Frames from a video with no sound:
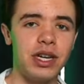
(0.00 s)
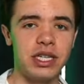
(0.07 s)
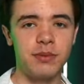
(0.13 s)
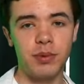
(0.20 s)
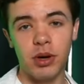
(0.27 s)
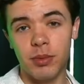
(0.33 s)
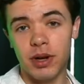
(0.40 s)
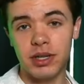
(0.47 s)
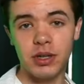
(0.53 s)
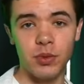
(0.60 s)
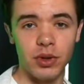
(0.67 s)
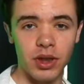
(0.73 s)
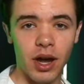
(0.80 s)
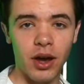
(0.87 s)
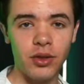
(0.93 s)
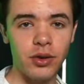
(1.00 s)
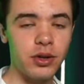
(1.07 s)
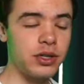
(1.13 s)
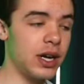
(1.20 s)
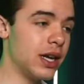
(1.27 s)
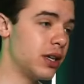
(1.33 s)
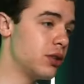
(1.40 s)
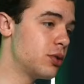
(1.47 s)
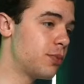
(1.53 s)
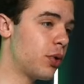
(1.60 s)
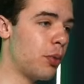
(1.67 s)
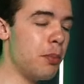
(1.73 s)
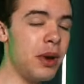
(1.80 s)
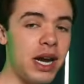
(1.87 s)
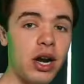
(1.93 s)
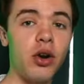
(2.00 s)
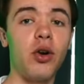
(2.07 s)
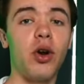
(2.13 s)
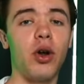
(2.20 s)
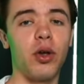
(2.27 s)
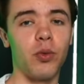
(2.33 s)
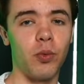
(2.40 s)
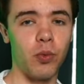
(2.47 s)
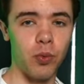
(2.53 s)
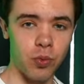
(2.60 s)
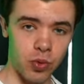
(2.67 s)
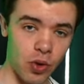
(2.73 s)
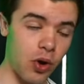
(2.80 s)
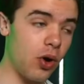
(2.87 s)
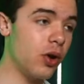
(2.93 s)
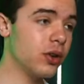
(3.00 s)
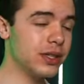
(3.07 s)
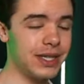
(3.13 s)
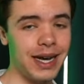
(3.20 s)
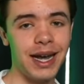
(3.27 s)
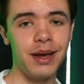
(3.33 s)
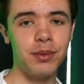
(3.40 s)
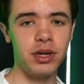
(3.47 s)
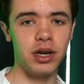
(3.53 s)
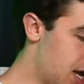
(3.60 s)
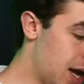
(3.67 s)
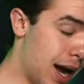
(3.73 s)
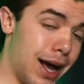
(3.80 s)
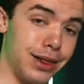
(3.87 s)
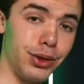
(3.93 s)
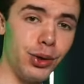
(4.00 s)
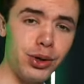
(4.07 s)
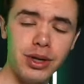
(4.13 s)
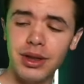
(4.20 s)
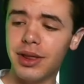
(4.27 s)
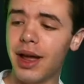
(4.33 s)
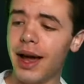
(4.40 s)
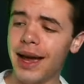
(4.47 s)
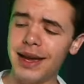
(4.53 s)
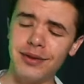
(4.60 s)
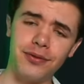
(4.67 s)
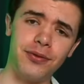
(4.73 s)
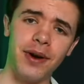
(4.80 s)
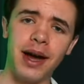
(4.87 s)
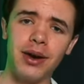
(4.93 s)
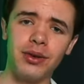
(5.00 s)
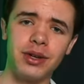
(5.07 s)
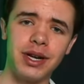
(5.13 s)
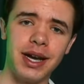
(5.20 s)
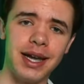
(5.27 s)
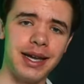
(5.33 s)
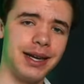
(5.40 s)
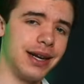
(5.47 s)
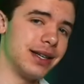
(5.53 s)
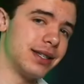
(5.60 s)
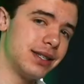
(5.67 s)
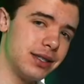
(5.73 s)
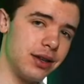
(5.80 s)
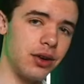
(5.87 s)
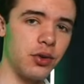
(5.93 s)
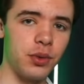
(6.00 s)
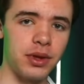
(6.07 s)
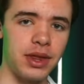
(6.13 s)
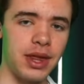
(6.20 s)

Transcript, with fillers: experimented with others. I used Premiere a long time ago. I learned a lot in Final Cut and I stuck with